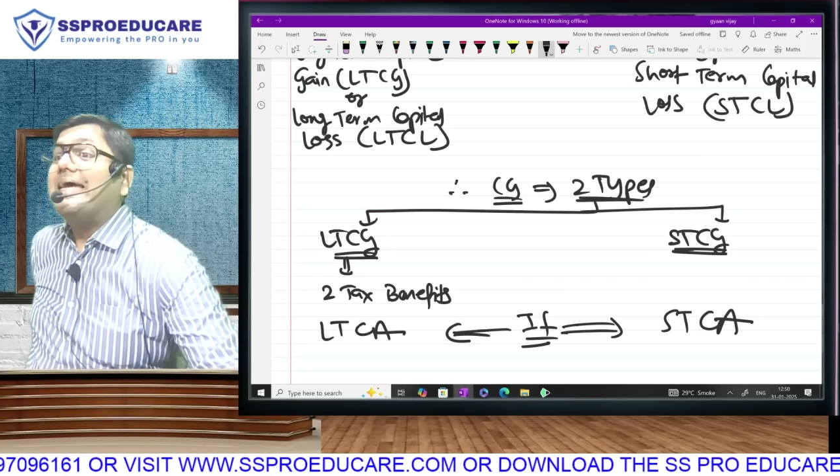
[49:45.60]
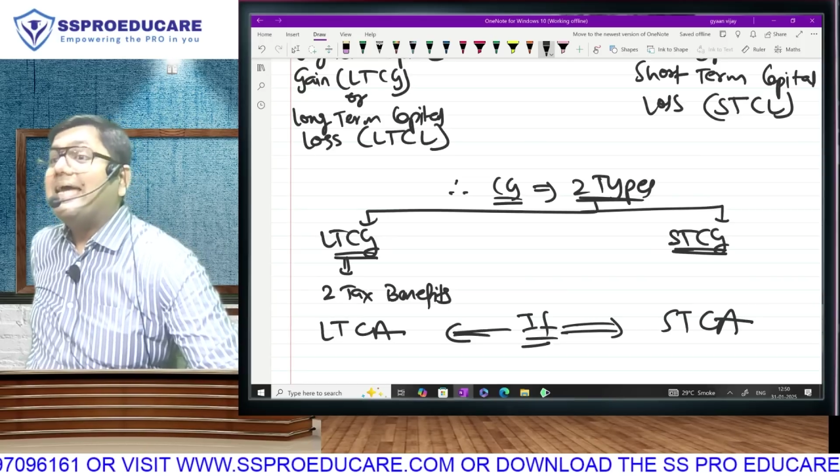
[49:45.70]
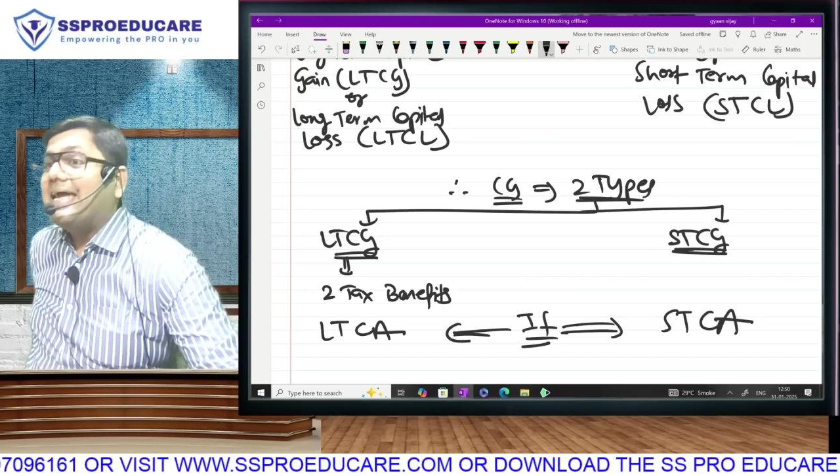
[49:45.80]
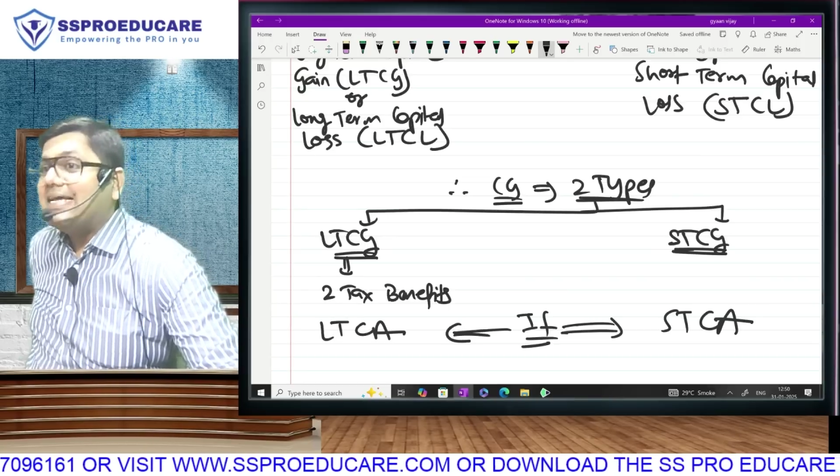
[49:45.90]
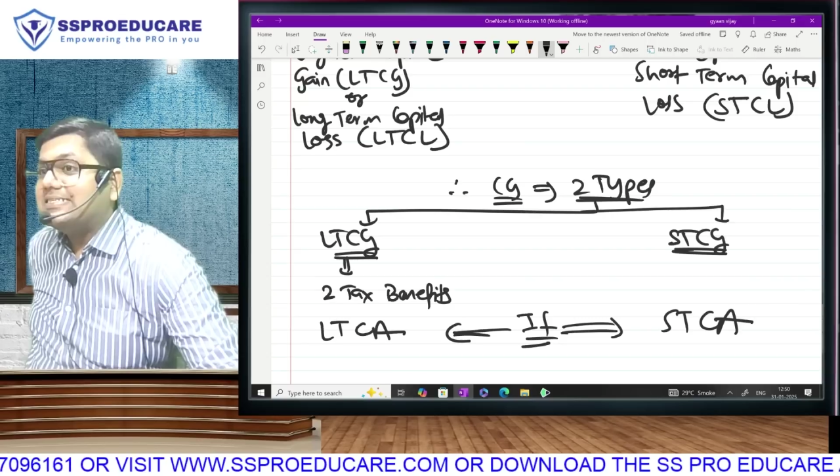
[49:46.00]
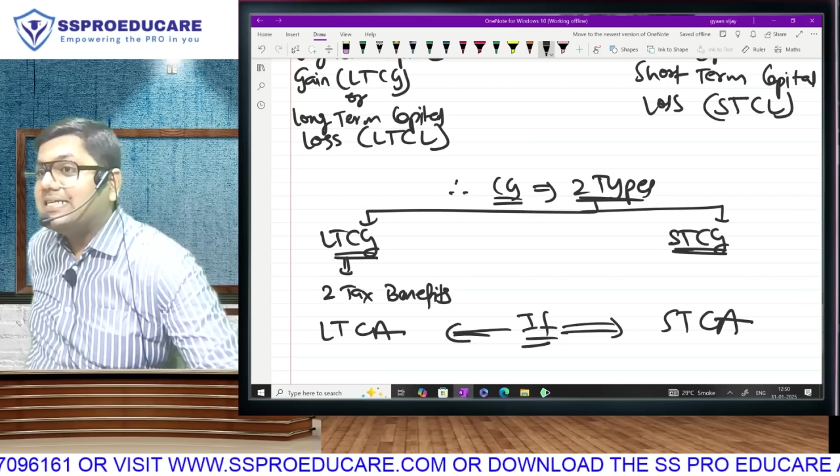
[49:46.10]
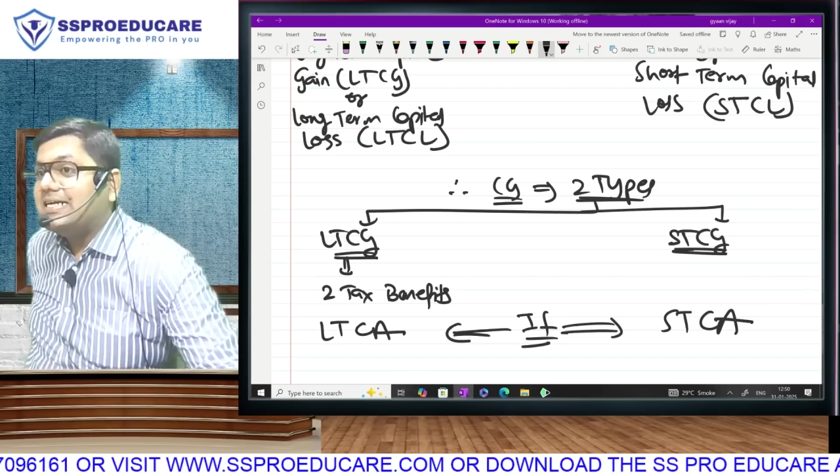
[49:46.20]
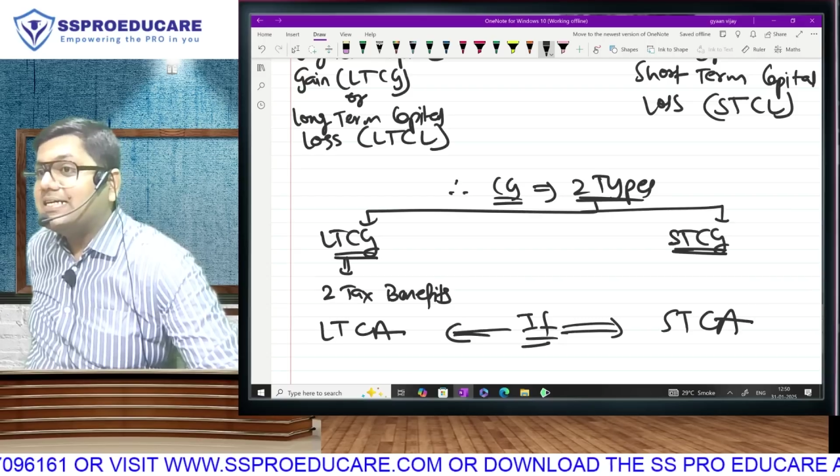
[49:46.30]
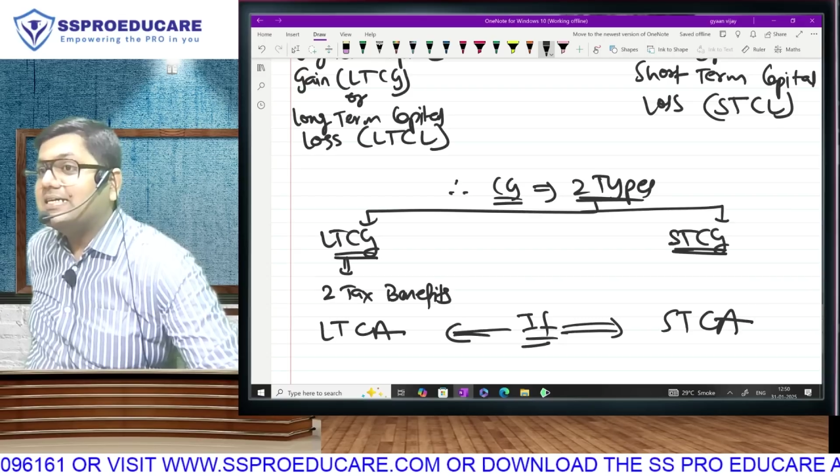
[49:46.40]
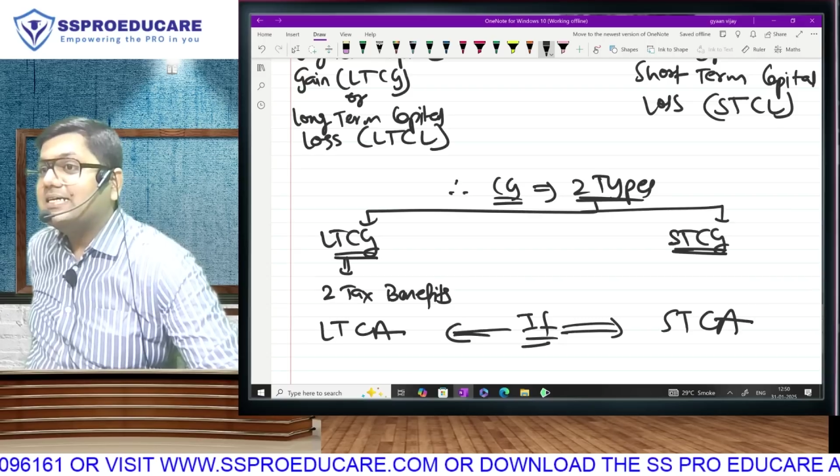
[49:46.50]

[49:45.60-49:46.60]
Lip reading: asset